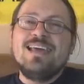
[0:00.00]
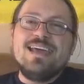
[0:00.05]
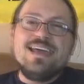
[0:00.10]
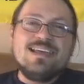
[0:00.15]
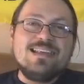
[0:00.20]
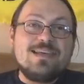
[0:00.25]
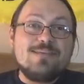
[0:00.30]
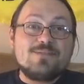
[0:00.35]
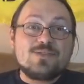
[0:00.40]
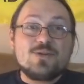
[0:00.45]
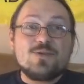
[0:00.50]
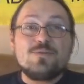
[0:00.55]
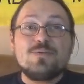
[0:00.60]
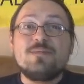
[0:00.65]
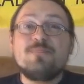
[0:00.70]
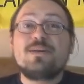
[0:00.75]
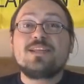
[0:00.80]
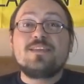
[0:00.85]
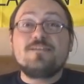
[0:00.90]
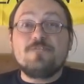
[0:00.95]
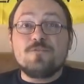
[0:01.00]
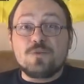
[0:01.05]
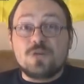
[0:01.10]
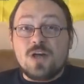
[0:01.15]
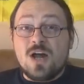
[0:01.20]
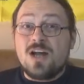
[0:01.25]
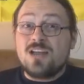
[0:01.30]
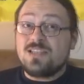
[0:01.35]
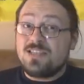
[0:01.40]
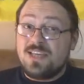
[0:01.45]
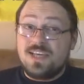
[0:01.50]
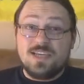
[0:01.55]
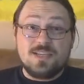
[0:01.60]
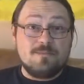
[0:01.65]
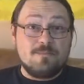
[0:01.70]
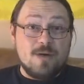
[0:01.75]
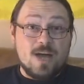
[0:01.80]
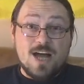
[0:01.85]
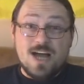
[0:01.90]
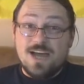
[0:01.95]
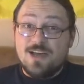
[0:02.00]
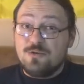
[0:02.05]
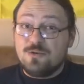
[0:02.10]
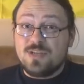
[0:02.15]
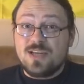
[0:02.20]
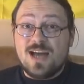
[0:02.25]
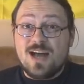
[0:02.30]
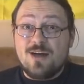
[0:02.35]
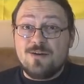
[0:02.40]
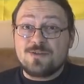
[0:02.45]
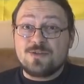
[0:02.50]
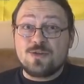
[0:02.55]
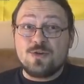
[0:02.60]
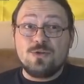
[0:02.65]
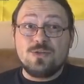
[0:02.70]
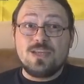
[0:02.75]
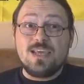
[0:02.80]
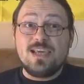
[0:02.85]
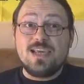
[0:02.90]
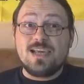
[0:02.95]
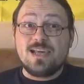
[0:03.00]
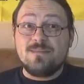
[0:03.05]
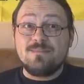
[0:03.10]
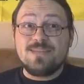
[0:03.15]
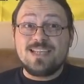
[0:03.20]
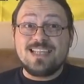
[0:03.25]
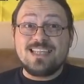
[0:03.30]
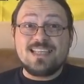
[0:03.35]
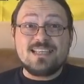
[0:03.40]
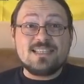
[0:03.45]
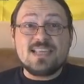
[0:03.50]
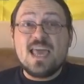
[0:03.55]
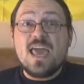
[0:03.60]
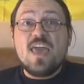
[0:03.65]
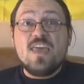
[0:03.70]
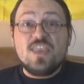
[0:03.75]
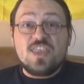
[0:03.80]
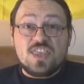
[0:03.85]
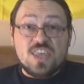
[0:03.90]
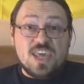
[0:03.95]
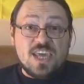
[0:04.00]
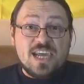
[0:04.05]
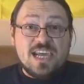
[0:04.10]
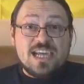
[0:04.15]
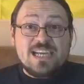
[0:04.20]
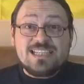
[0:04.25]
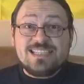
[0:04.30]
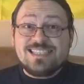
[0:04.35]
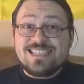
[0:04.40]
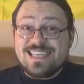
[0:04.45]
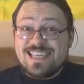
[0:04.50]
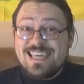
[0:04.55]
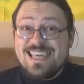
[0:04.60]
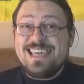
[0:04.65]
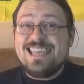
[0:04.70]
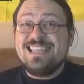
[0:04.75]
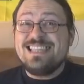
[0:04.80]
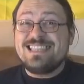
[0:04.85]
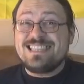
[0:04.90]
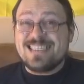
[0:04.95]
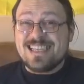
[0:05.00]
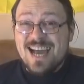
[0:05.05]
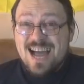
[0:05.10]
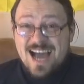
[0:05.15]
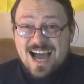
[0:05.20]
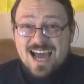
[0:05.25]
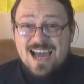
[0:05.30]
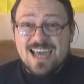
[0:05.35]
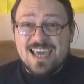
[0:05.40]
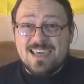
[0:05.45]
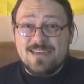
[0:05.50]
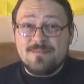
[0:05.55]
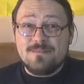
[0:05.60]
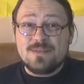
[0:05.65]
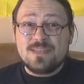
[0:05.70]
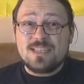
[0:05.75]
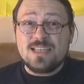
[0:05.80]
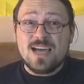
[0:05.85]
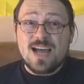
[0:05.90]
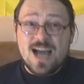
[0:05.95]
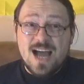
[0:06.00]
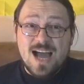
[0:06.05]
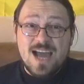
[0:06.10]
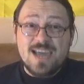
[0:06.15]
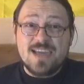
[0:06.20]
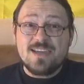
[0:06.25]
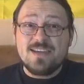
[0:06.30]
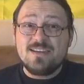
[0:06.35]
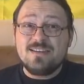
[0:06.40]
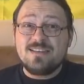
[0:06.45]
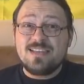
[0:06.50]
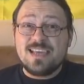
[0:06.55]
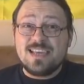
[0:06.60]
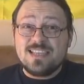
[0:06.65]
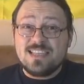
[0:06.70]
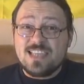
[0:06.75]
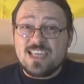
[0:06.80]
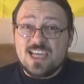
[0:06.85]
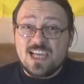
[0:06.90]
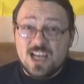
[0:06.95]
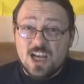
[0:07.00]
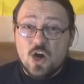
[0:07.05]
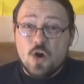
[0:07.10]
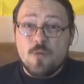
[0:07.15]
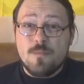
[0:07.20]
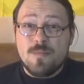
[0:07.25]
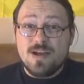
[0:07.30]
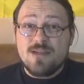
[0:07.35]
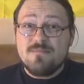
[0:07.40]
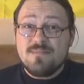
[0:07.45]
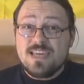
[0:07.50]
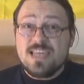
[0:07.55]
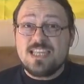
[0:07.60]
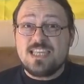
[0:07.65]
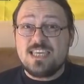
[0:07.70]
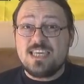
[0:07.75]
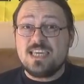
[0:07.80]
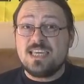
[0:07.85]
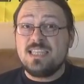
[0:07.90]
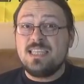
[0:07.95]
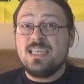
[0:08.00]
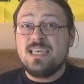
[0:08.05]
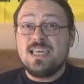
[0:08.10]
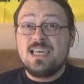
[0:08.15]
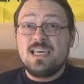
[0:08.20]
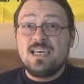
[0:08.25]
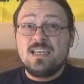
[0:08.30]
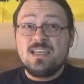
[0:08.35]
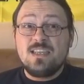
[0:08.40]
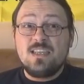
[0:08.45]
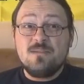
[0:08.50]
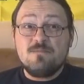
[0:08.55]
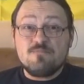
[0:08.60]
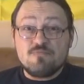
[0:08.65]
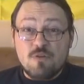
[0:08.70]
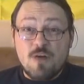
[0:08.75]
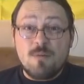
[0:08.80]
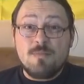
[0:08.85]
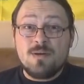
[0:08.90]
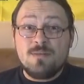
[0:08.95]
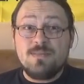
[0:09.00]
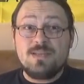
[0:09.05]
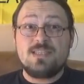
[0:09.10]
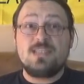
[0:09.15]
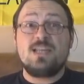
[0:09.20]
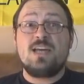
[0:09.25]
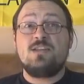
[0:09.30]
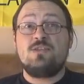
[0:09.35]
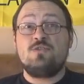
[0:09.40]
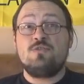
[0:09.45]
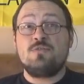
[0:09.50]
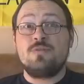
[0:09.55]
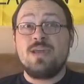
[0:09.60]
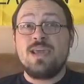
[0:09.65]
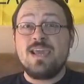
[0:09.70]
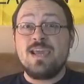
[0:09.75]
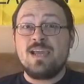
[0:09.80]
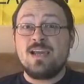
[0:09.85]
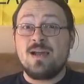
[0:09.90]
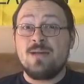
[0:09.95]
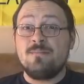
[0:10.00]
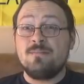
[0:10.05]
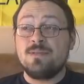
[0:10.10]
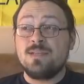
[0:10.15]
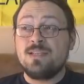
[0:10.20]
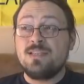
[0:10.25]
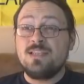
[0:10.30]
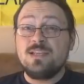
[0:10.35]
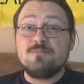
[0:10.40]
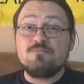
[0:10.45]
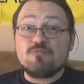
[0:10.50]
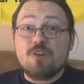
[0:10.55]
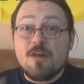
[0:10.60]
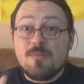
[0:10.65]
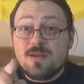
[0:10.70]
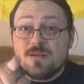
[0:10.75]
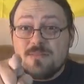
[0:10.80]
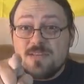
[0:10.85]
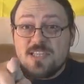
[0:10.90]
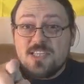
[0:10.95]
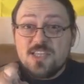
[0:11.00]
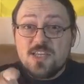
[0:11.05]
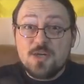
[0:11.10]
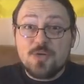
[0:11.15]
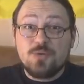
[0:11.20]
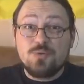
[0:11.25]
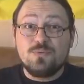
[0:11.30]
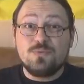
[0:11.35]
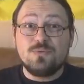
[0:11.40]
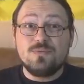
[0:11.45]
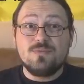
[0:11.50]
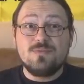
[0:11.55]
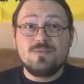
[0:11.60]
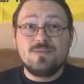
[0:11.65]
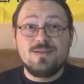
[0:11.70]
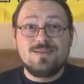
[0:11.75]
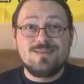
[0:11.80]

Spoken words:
And I'm sorry, but if you can't get by on a household income that is 13 times higher than the global median, the problem is not your income. The problem is you.